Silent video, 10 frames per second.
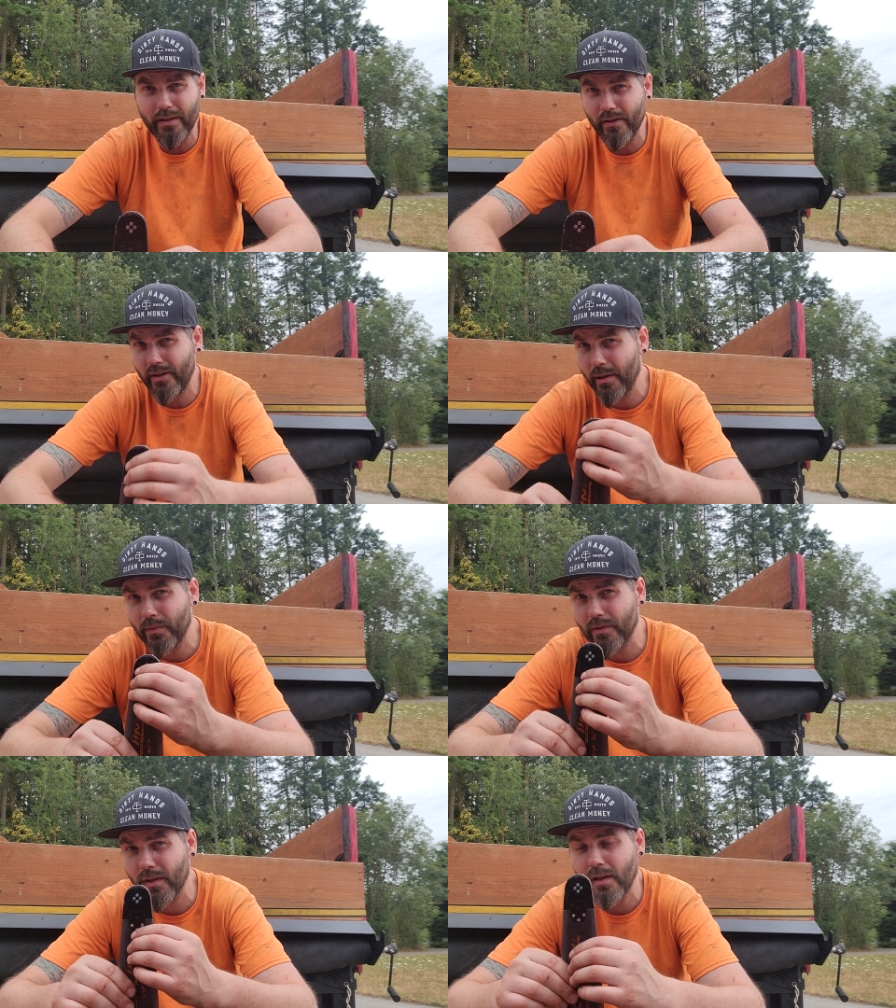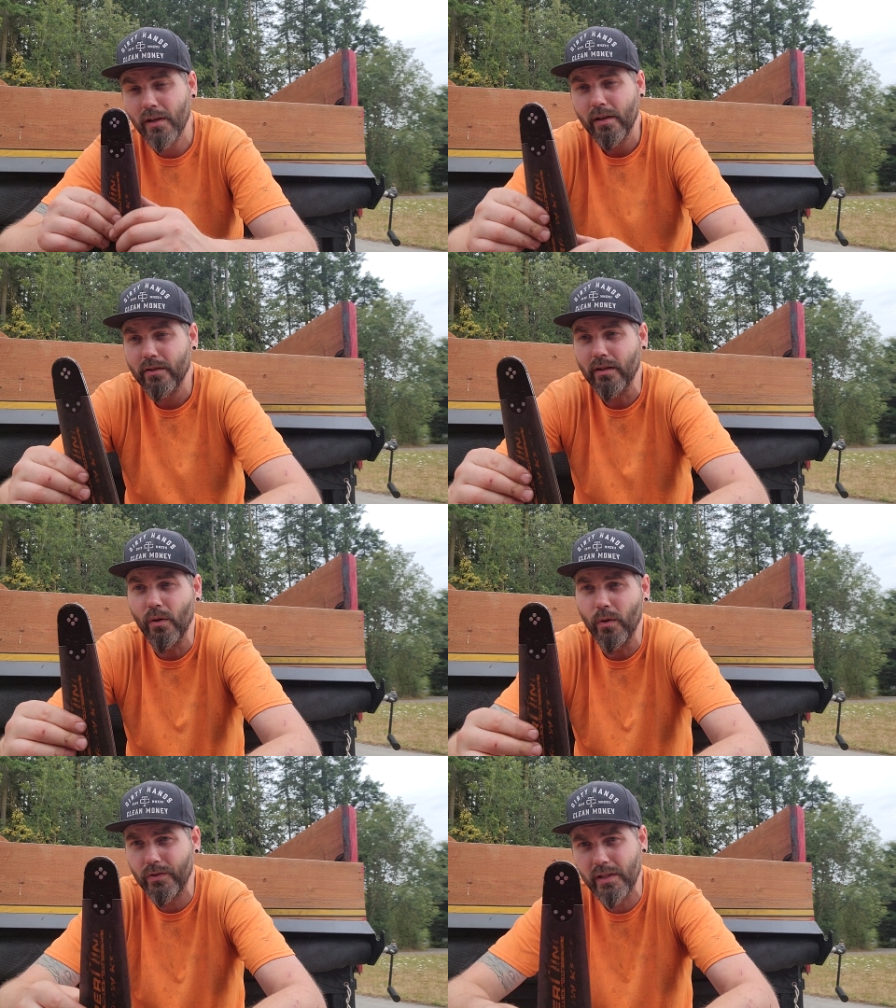and their tips. So
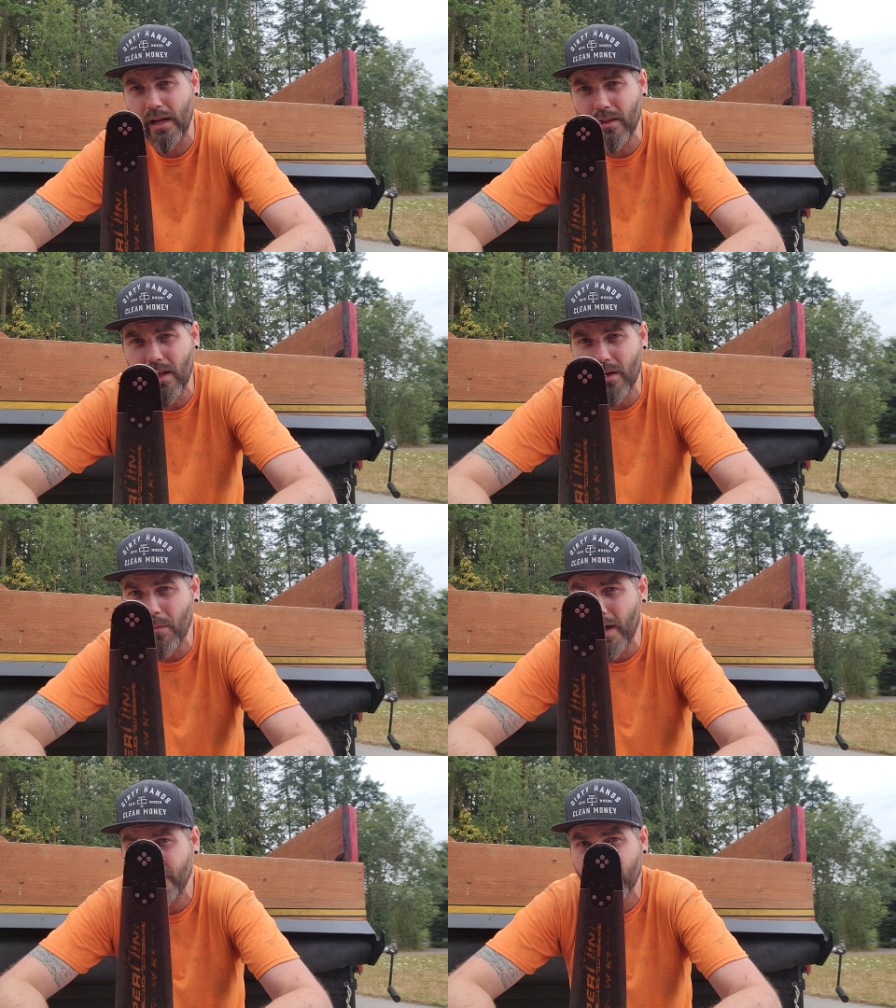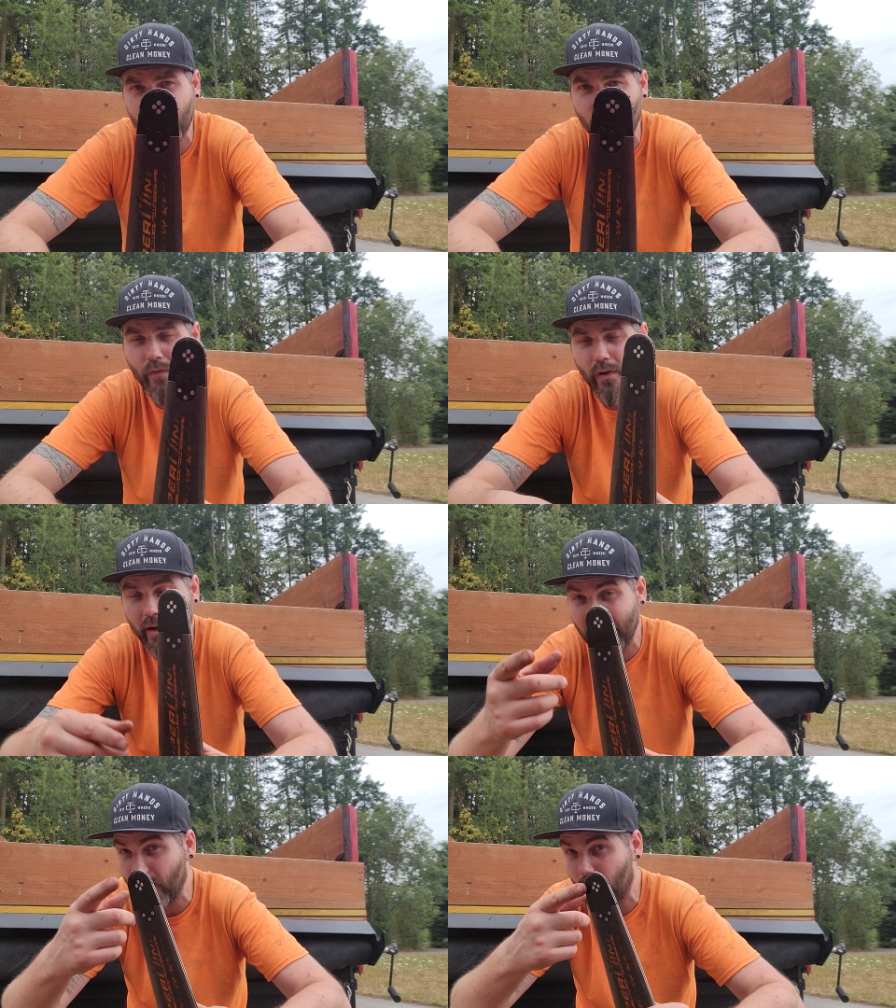we'll see how long mine's going to go for. I
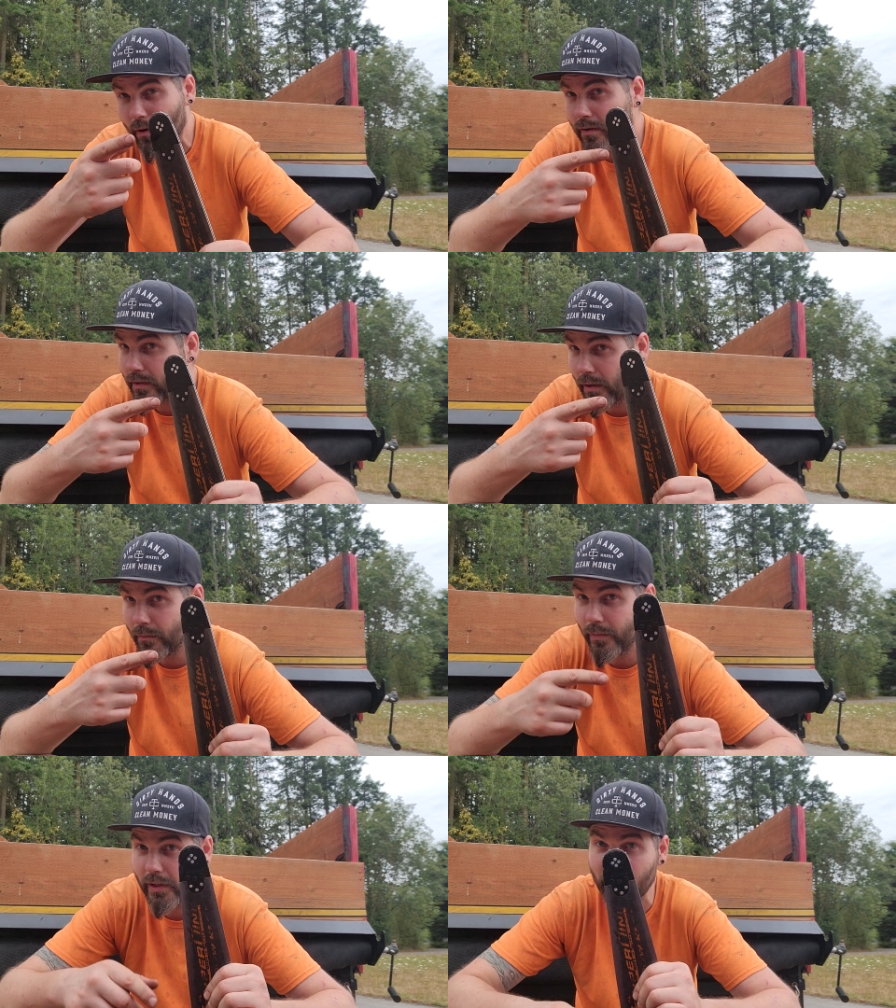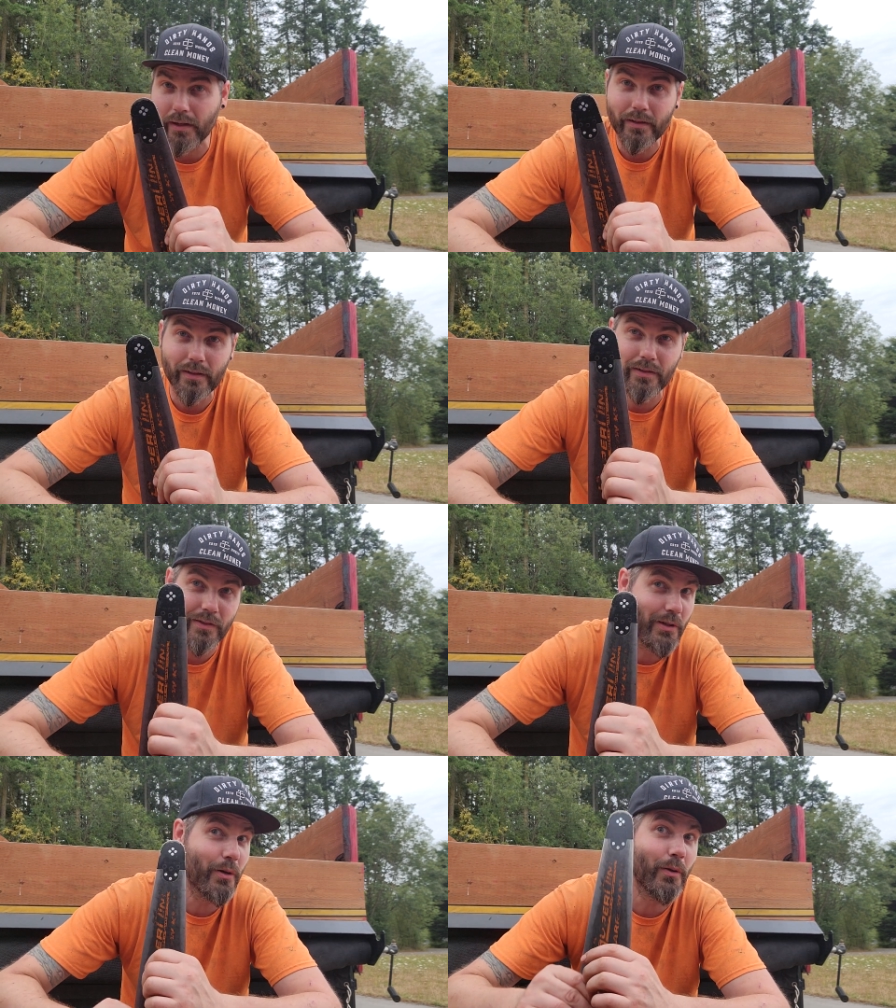need to order some because this is
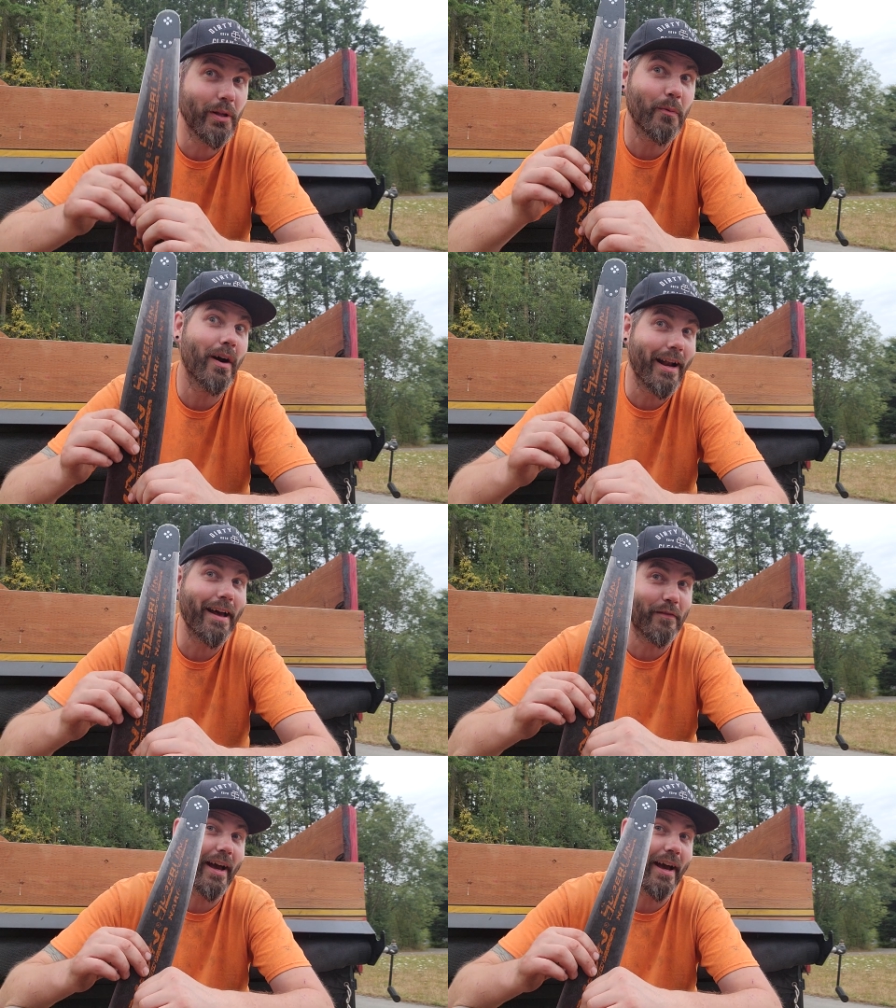the only one I've